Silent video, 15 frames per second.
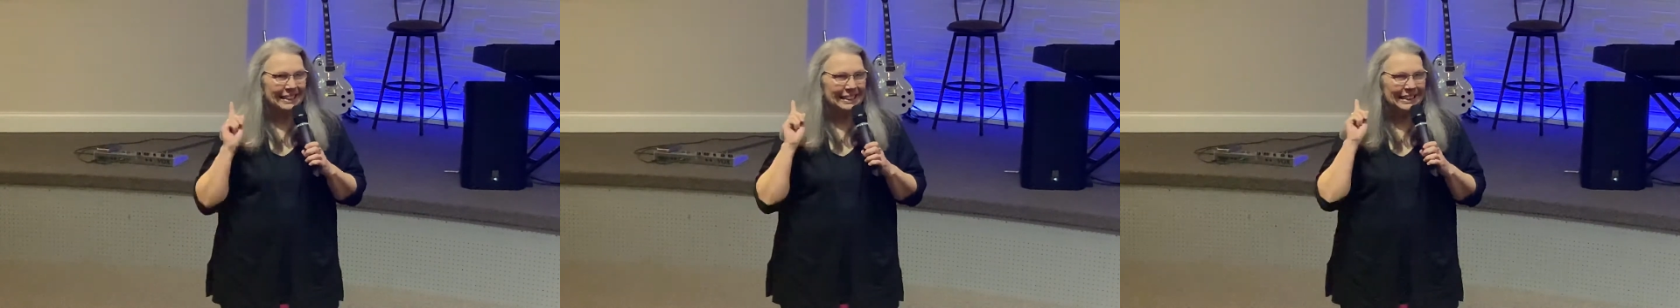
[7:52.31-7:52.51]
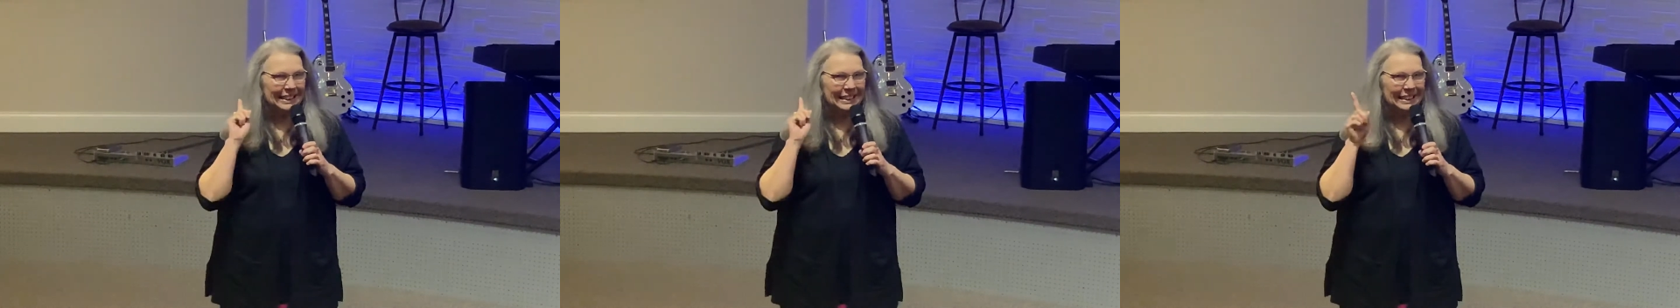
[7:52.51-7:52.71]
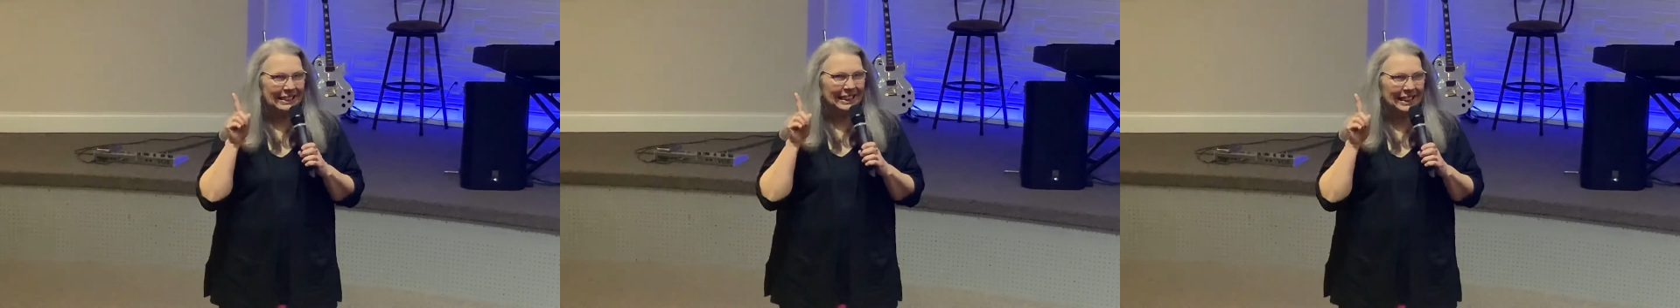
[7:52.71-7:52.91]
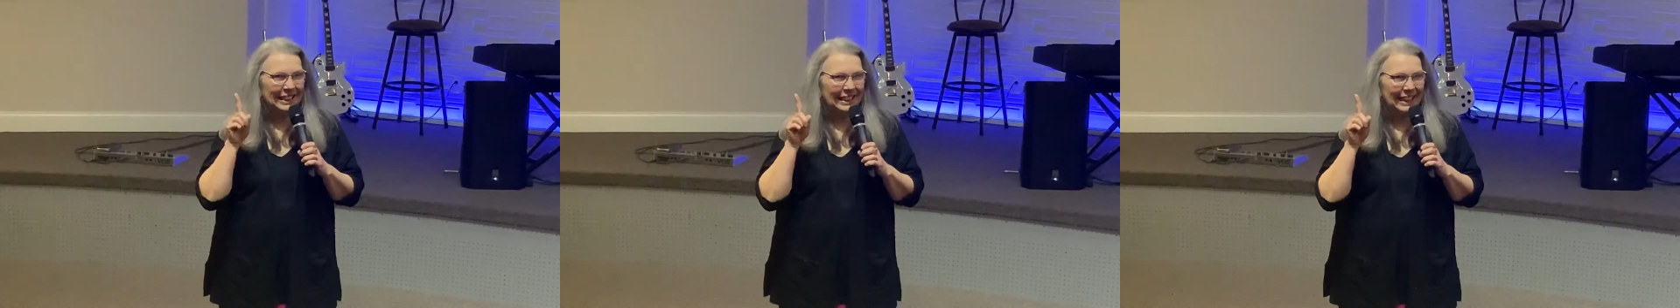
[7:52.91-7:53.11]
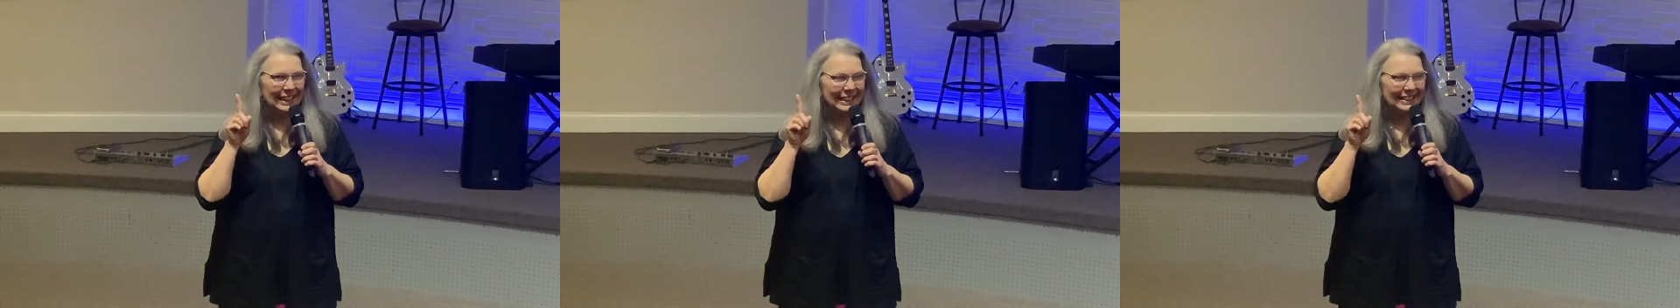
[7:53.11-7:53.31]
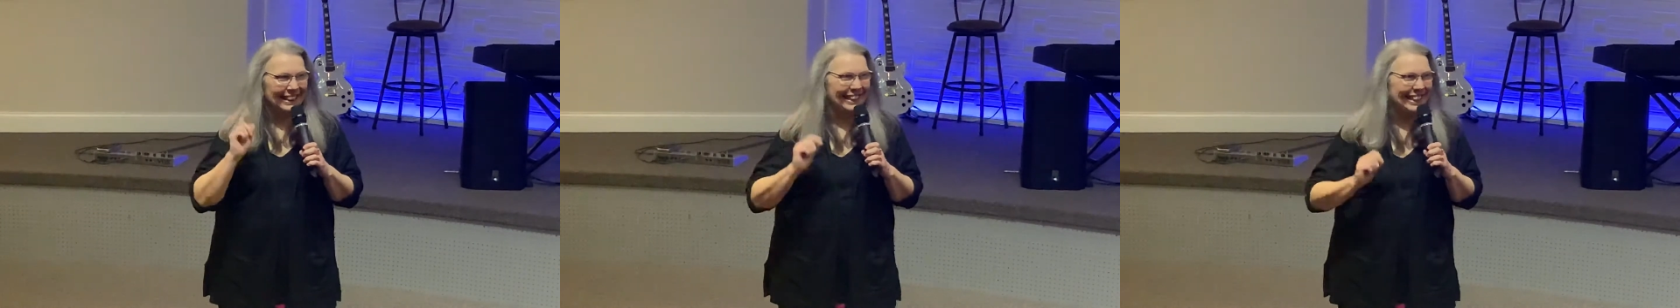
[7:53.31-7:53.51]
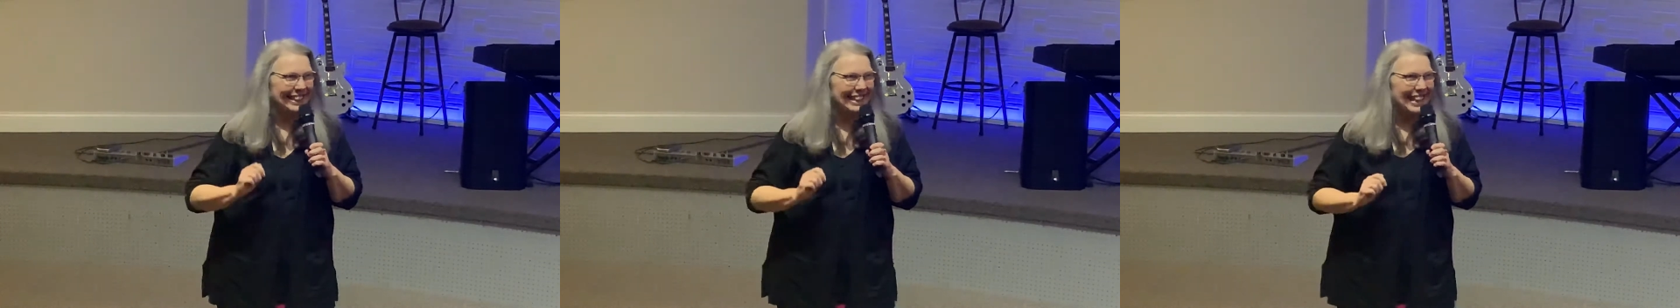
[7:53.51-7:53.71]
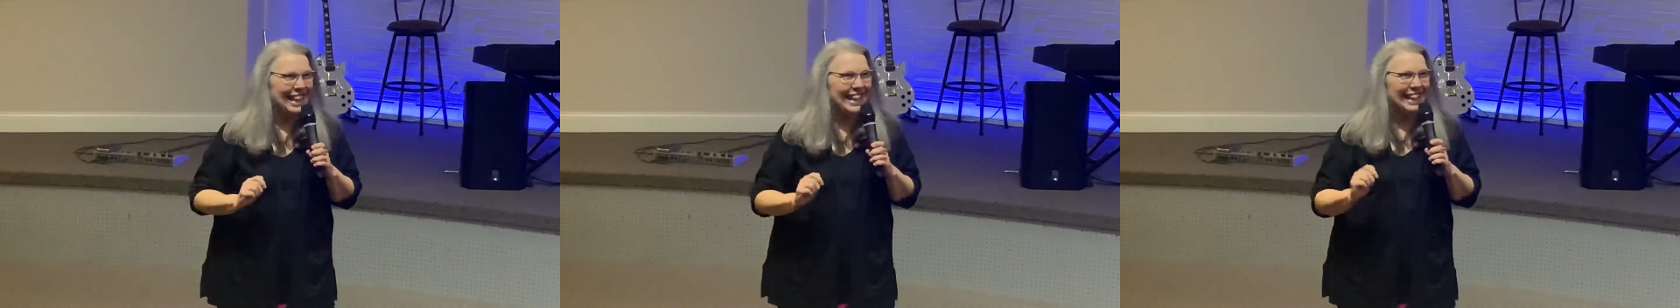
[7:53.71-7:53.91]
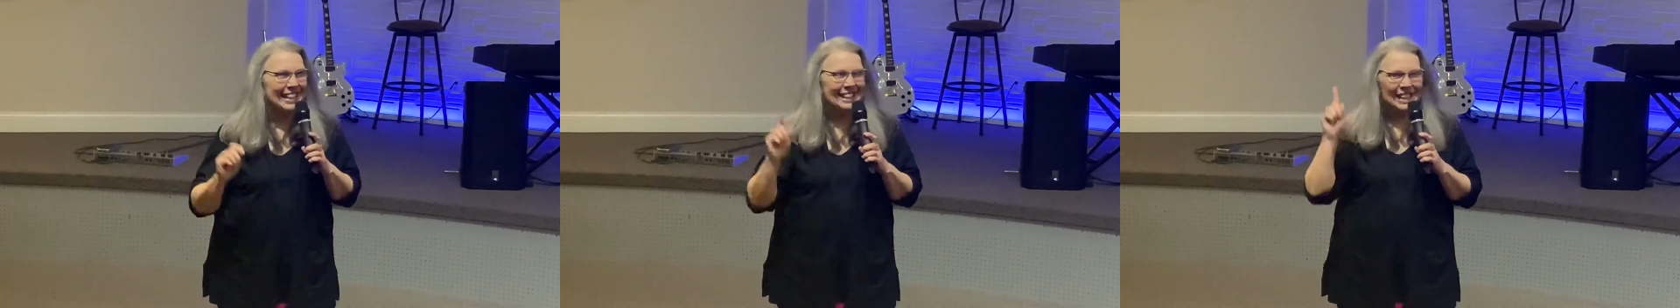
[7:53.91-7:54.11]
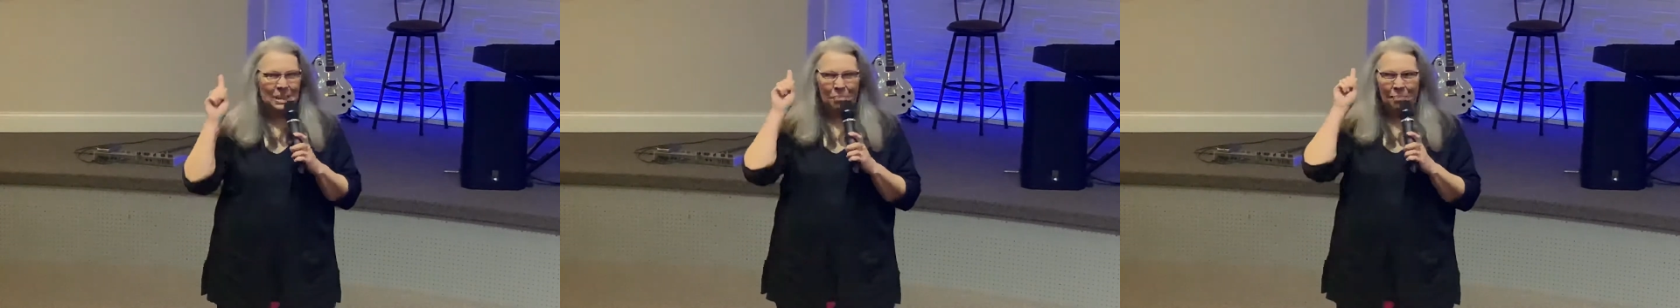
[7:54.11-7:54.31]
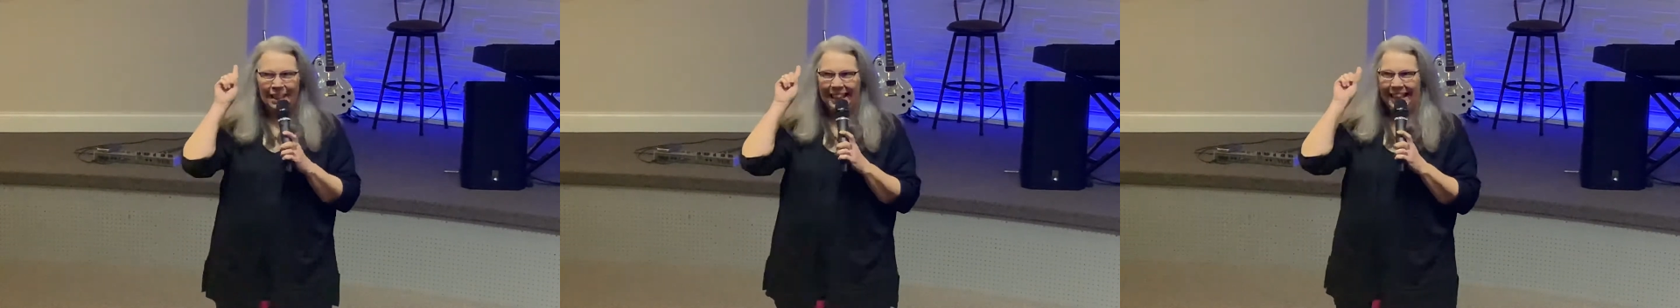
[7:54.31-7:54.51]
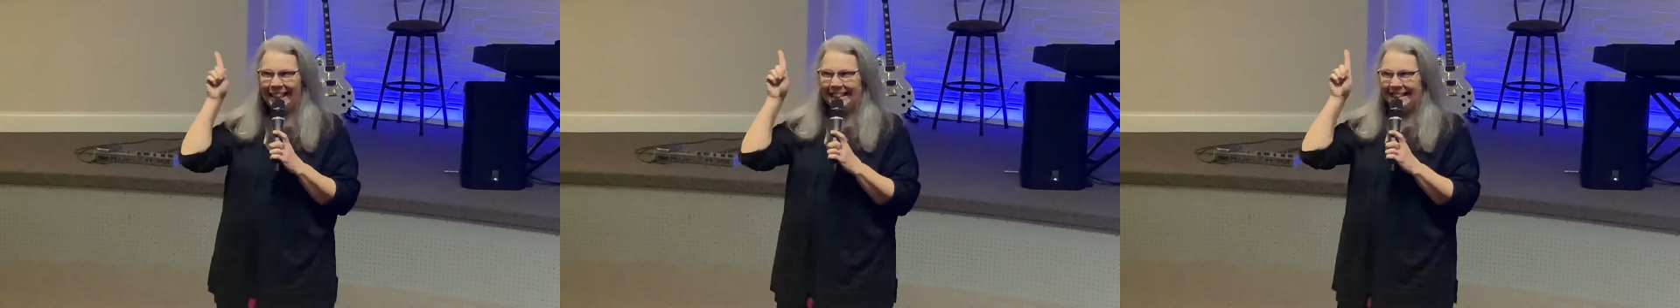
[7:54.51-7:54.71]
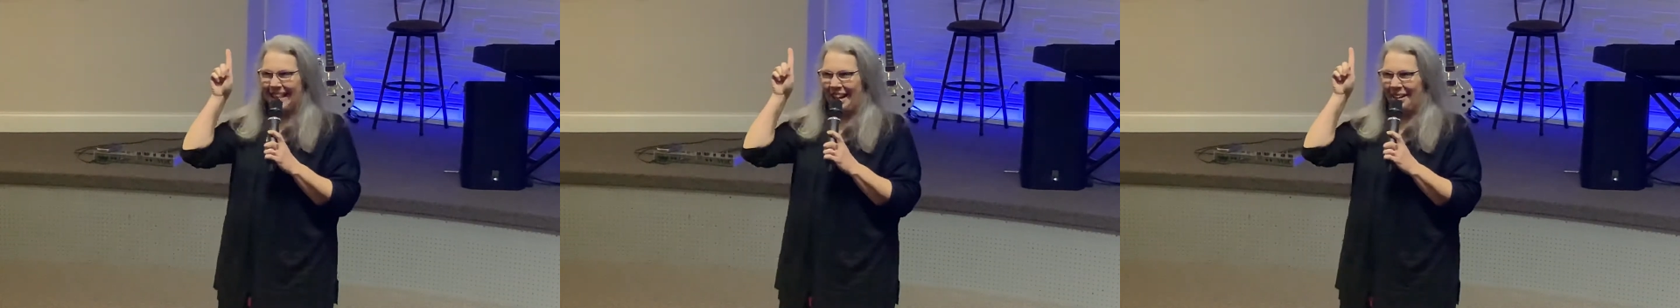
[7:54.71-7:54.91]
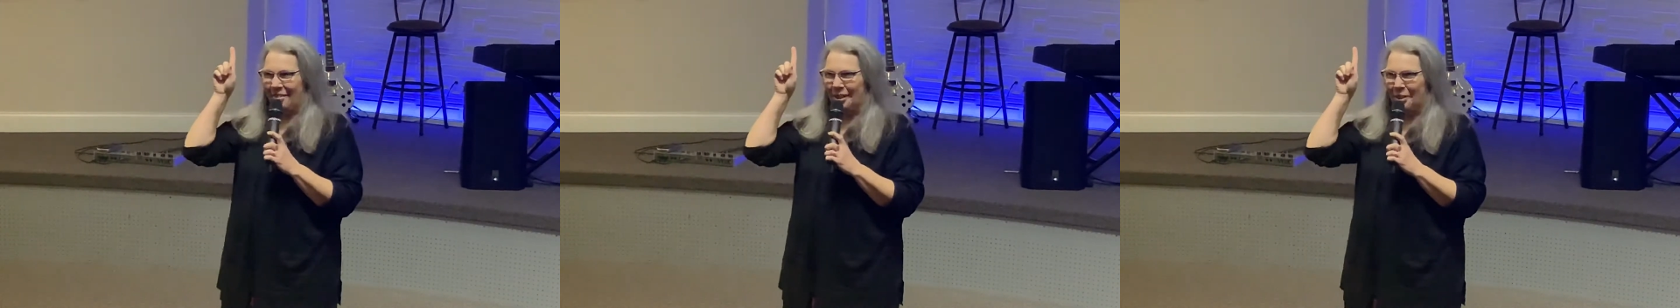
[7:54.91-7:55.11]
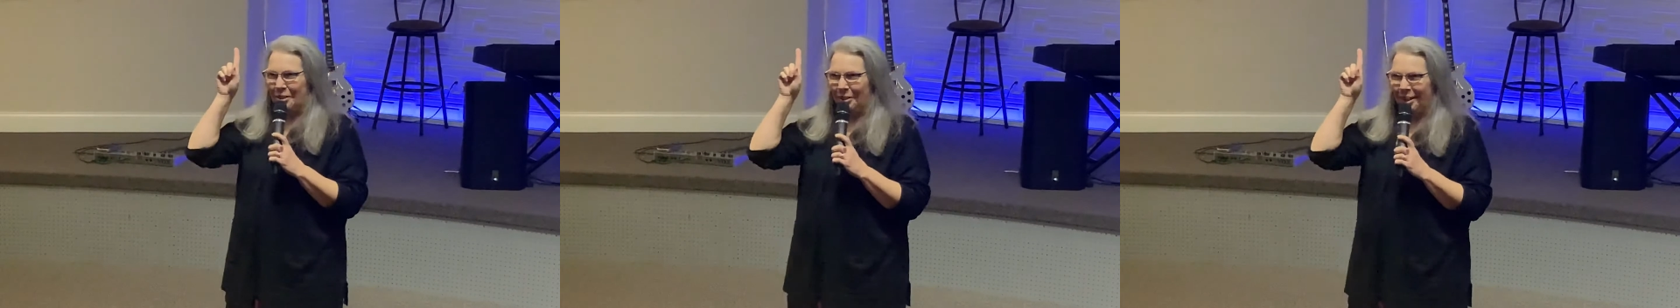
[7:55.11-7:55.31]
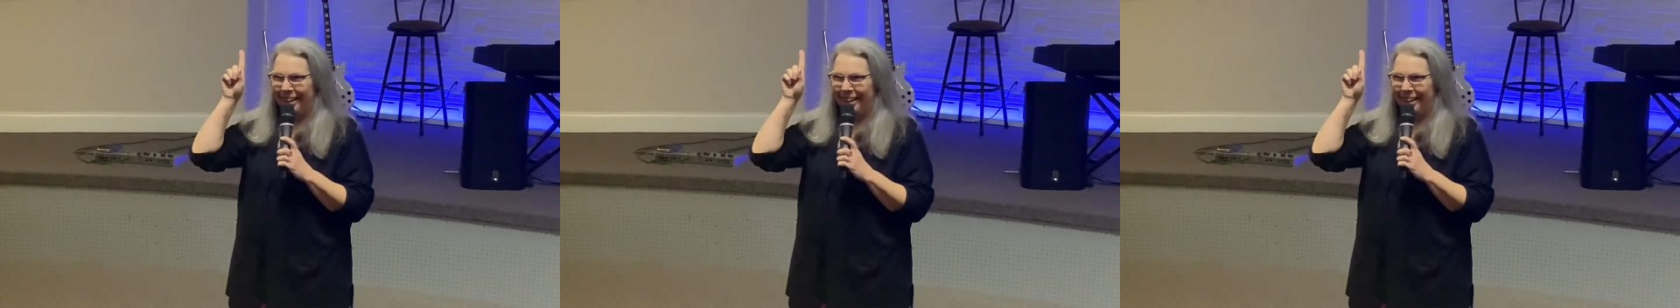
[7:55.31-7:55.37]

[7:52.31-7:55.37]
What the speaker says: not yet, because I'm getting a download.